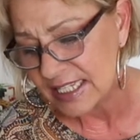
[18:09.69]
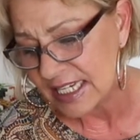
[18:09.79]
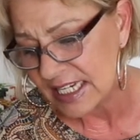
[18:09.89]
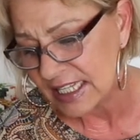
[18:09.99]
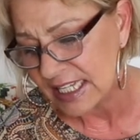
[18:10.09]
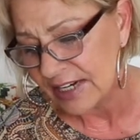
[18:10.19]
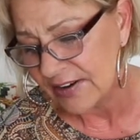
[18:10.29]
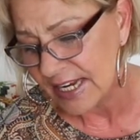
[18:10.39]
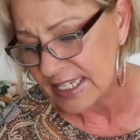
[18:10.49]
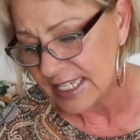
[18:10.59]
in
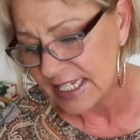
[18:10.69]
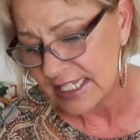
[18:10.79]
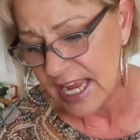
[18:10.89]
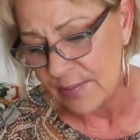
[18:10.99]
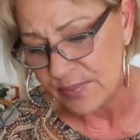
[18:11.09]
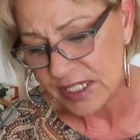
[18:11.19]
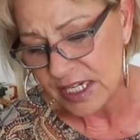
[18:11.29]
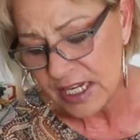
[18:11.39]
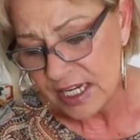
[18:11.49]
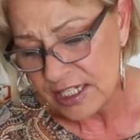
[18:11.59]
delirious attempt
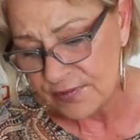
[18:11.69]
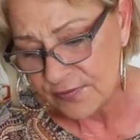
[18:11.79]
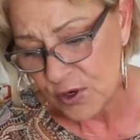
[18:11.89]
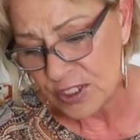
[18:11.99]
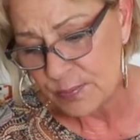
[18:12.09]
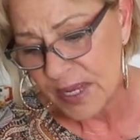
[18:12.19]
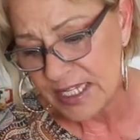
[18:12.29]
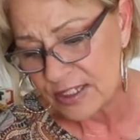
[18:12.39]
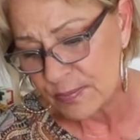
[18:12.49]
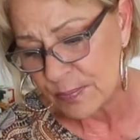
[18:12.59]
to force
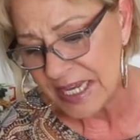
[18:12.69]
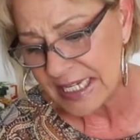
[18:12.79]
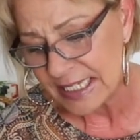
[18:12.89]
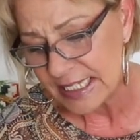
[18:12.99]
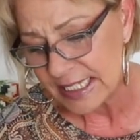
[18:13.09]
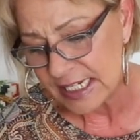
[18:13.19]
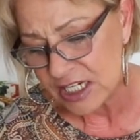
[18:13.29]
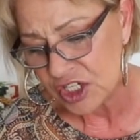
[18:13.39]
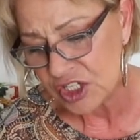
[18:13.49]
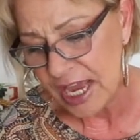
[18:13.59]
puzzle pieces into
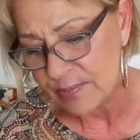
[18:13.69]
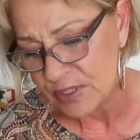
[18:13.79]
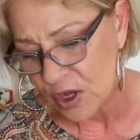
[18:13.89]
shapes